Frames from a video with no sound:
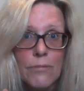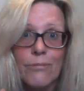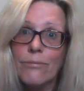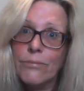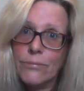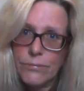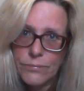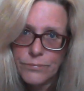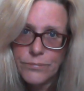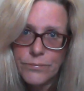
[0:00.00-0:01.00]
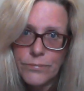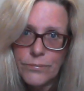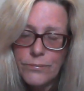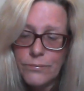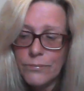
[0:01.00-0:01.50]

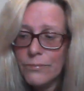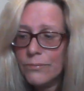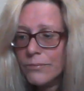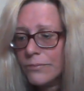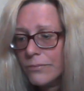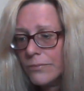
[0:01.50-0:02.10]
(silence)